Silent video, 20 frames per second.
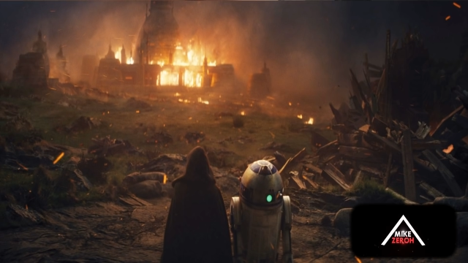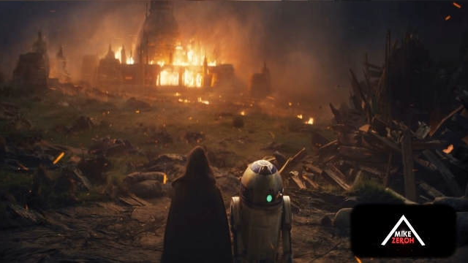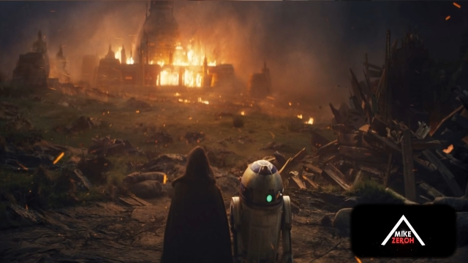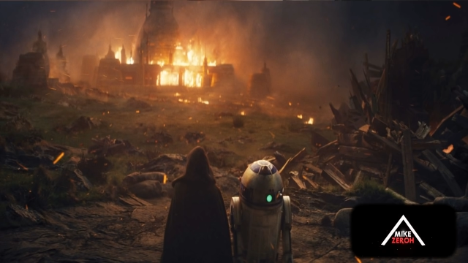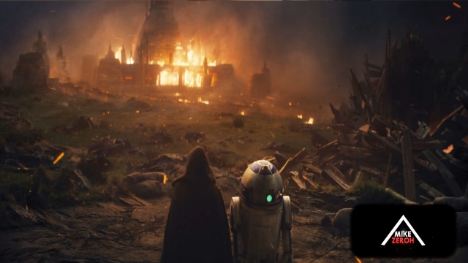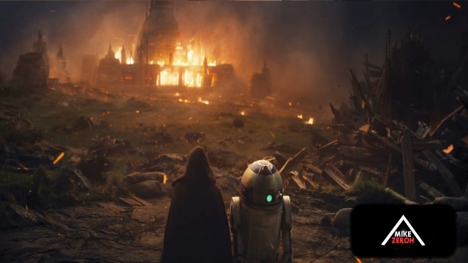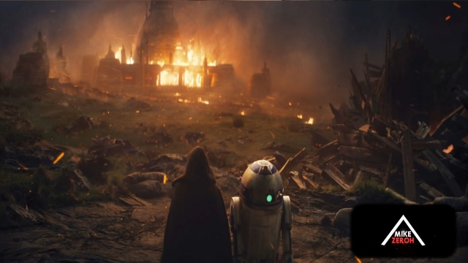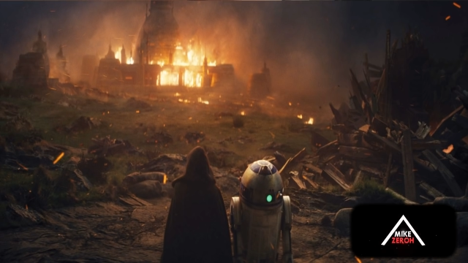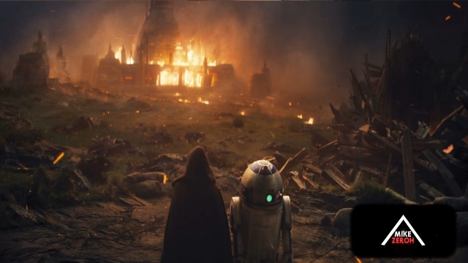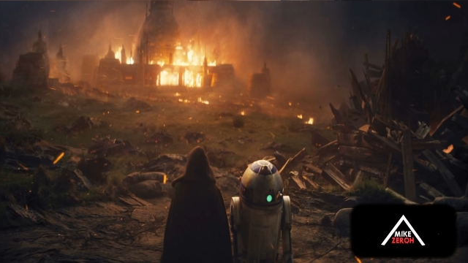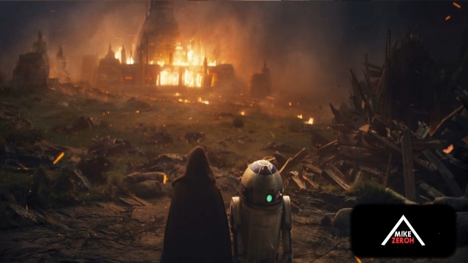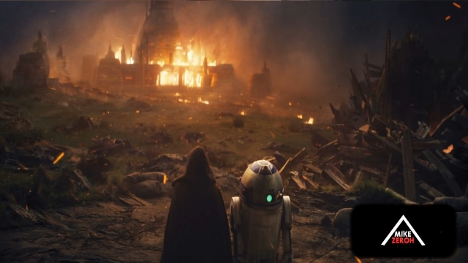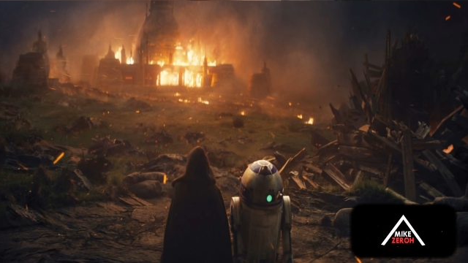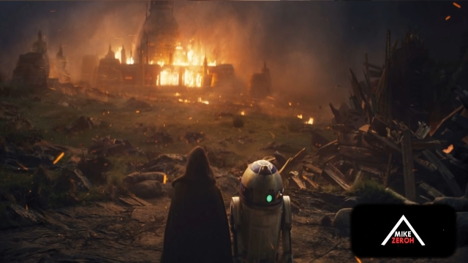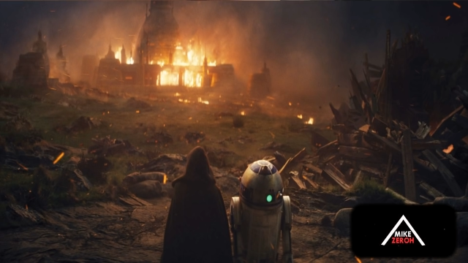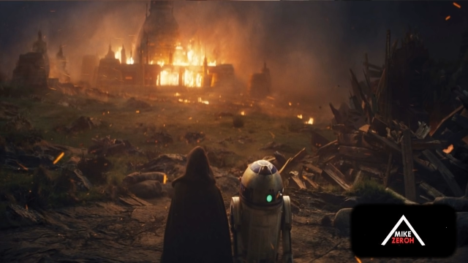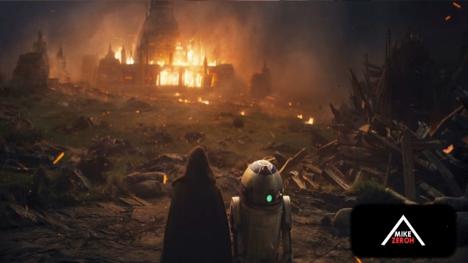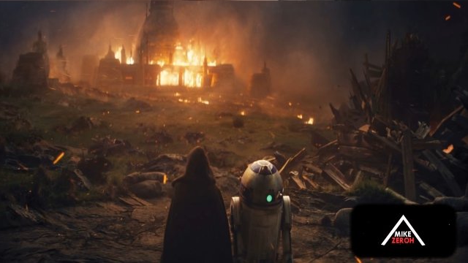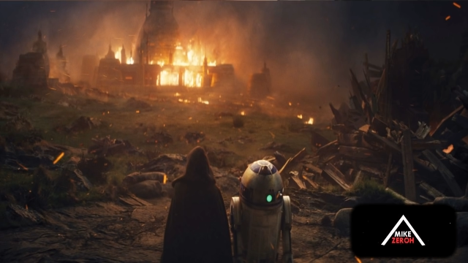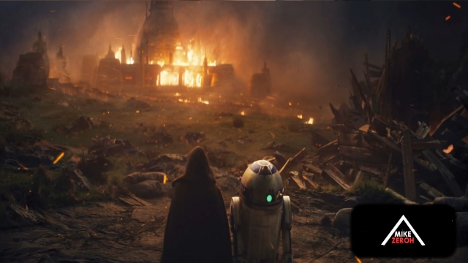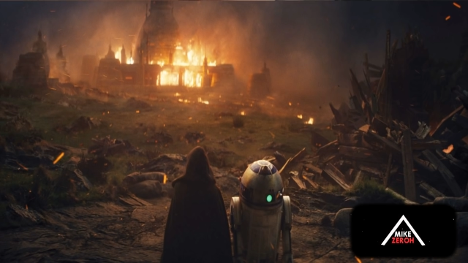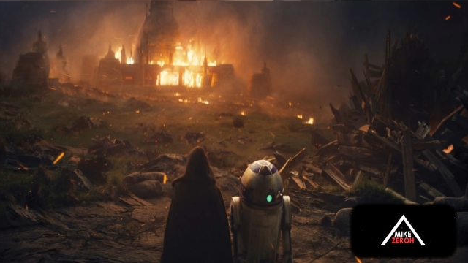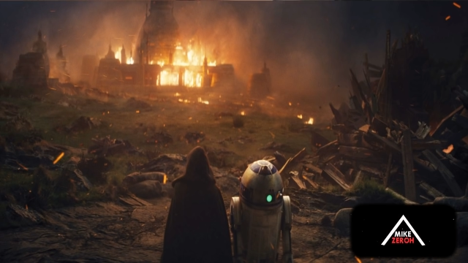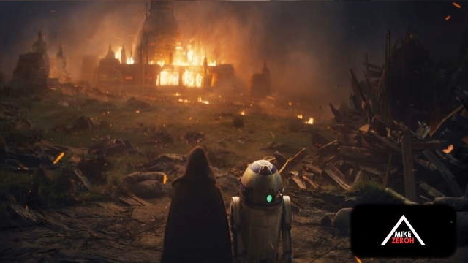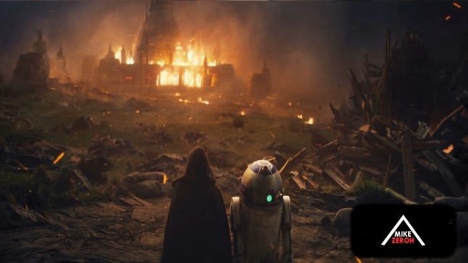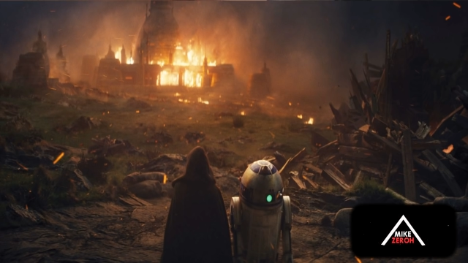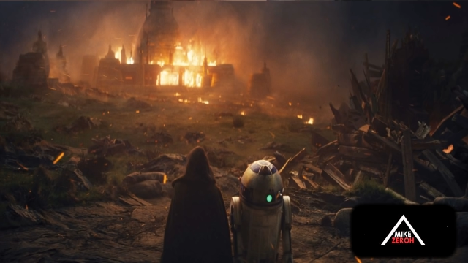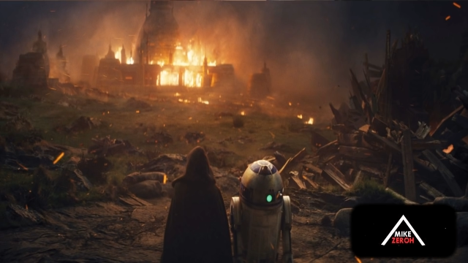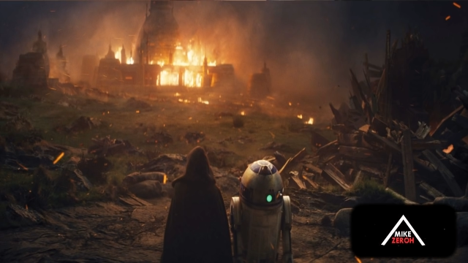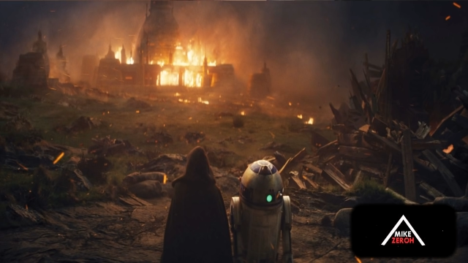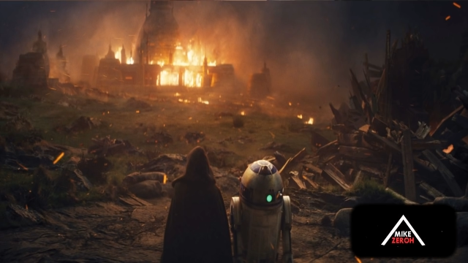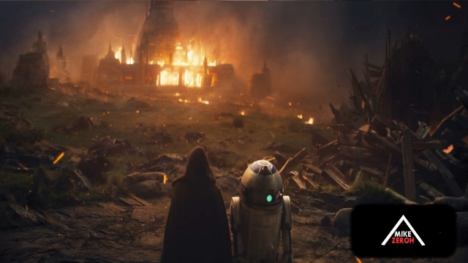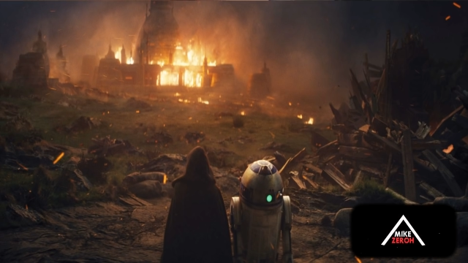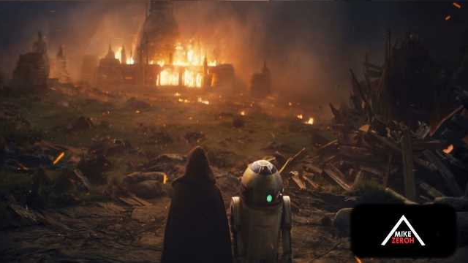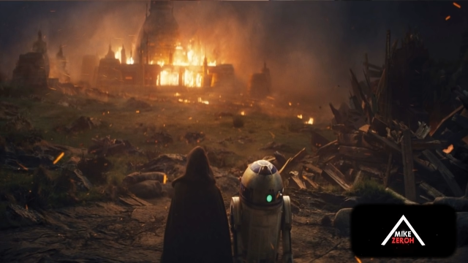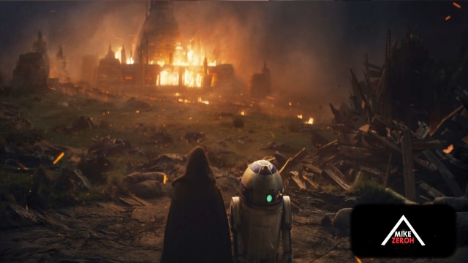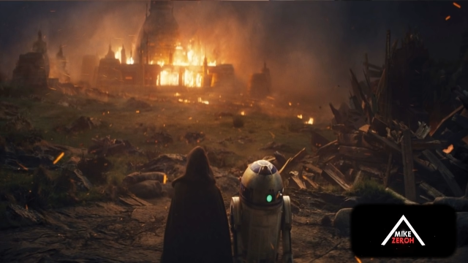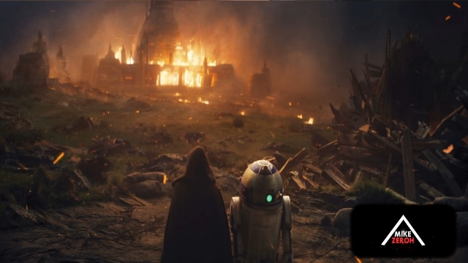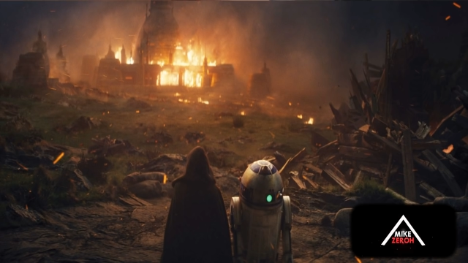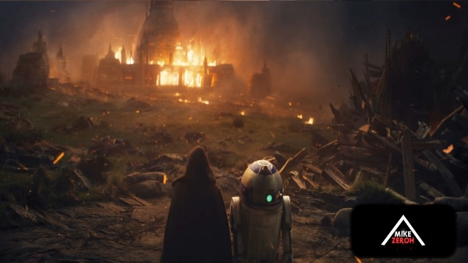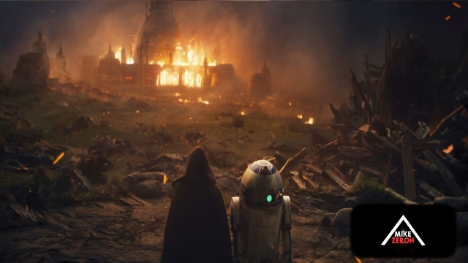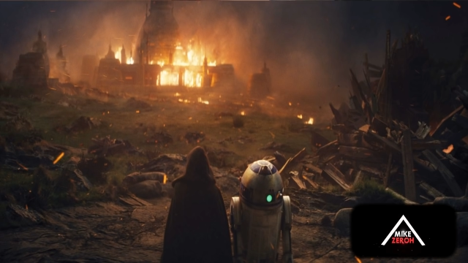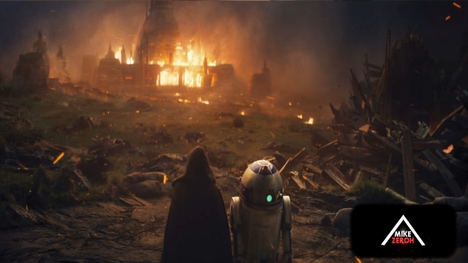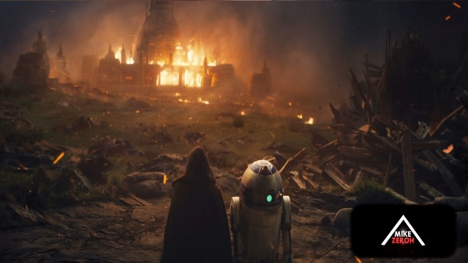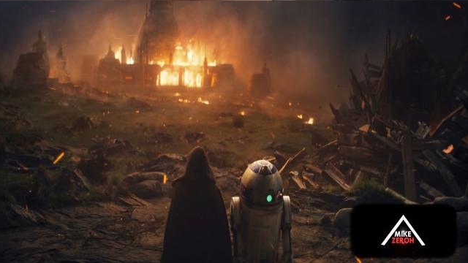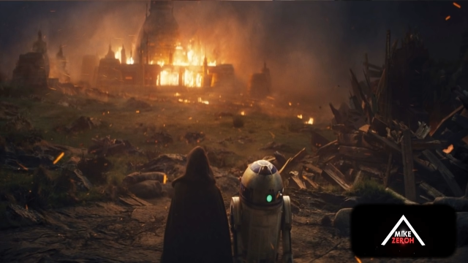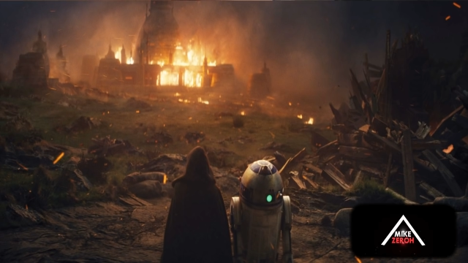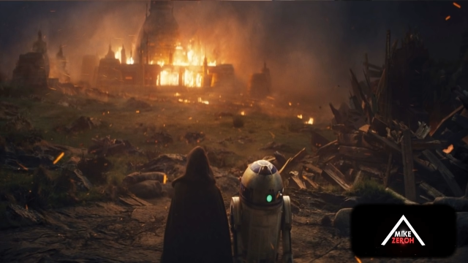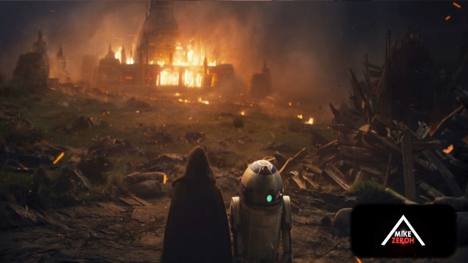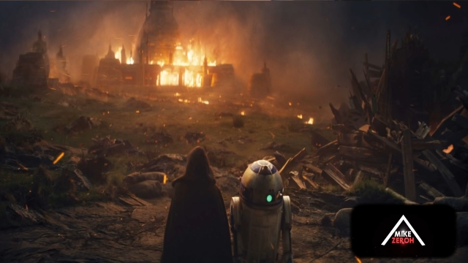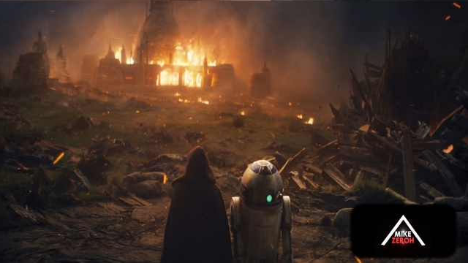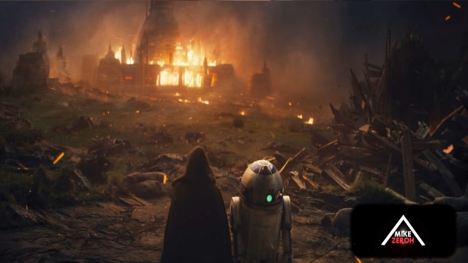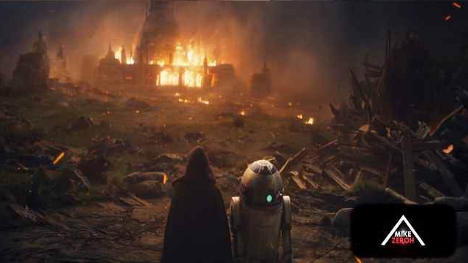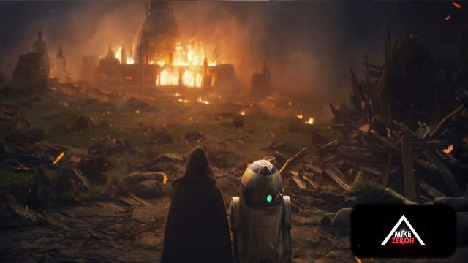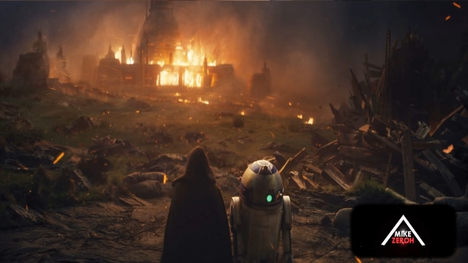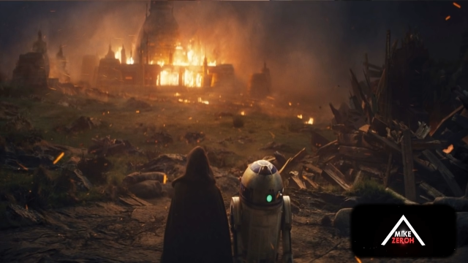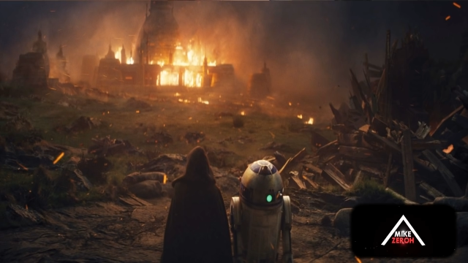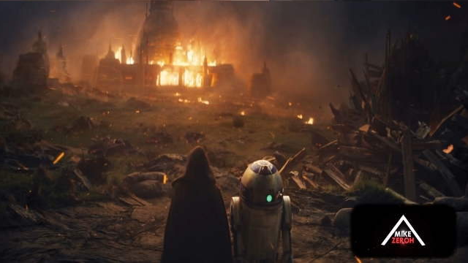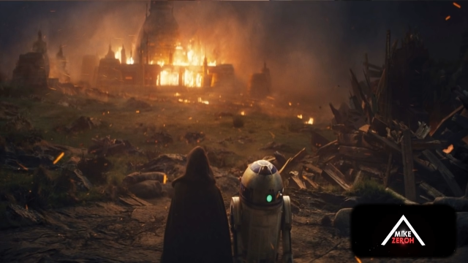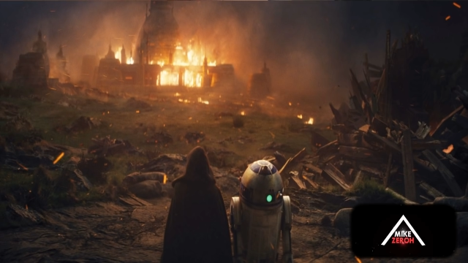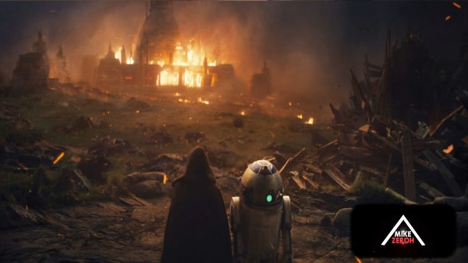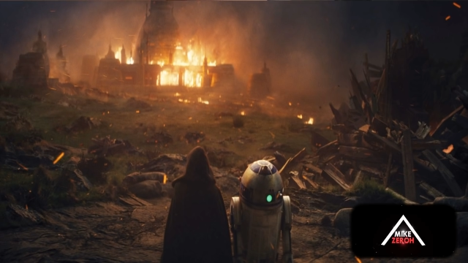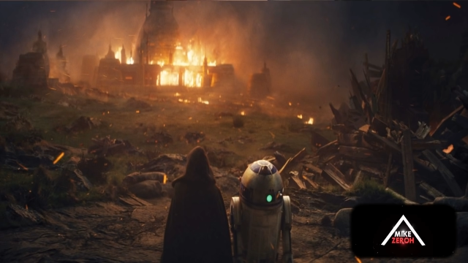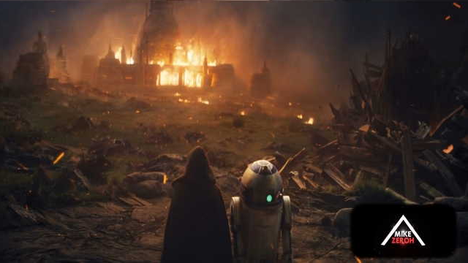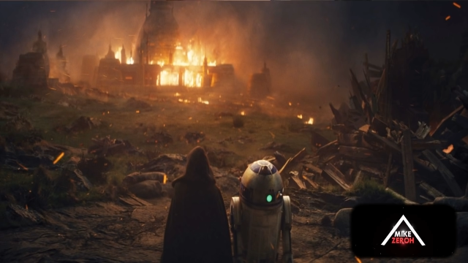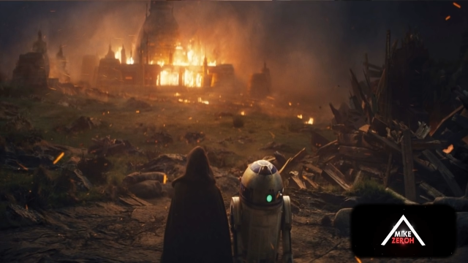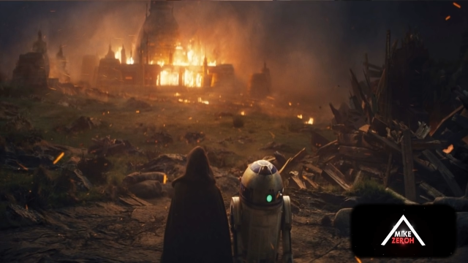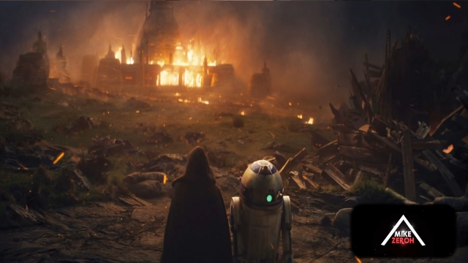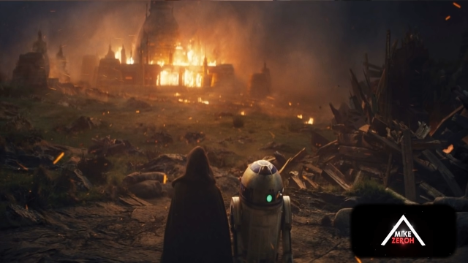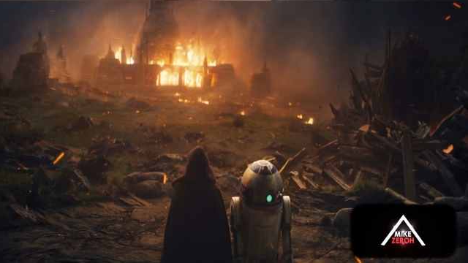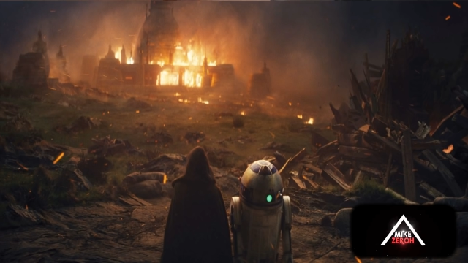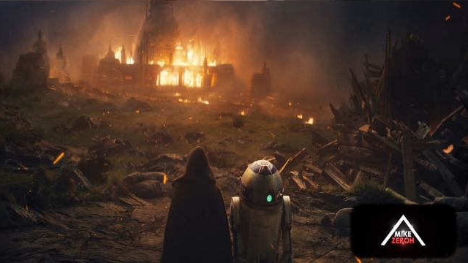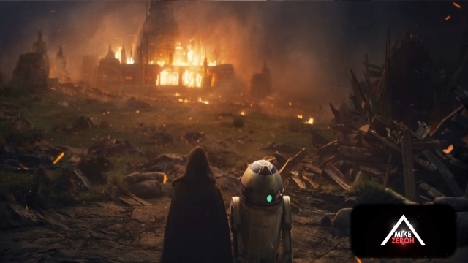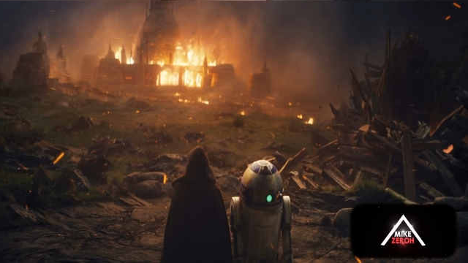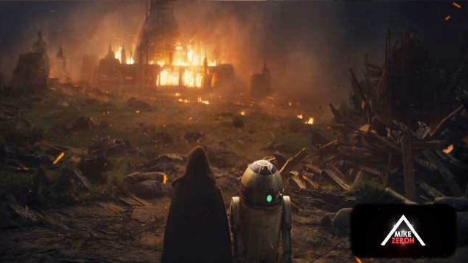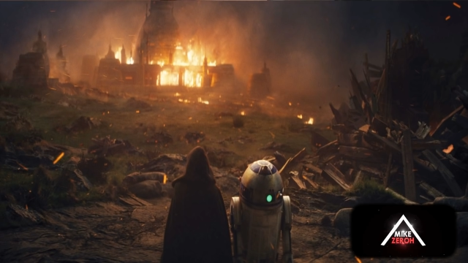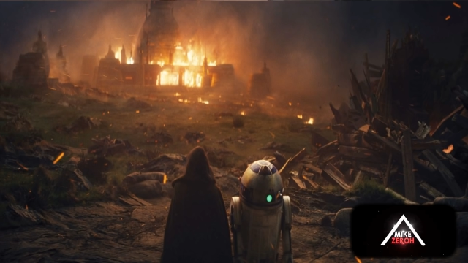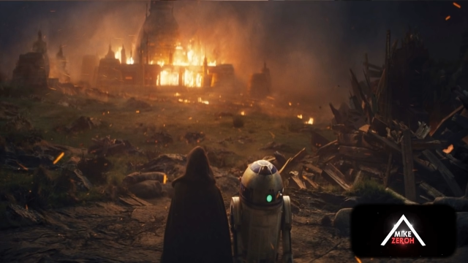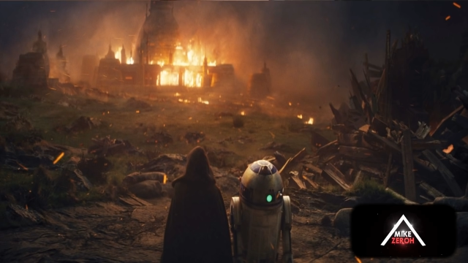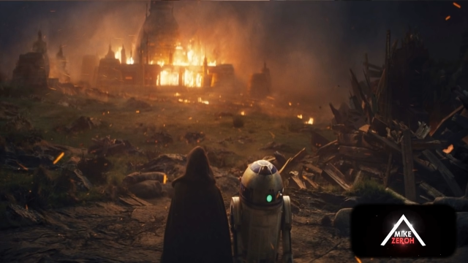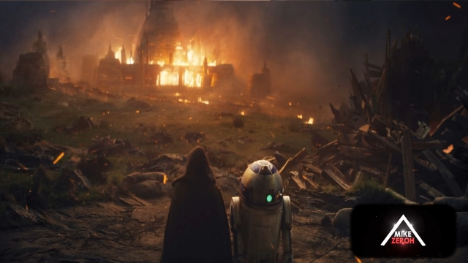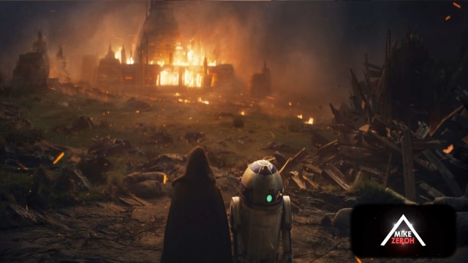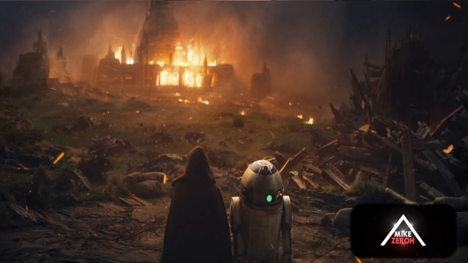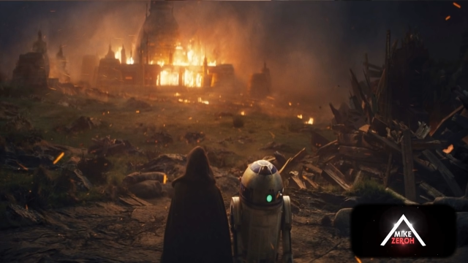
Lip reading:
[unreadable: no face in view]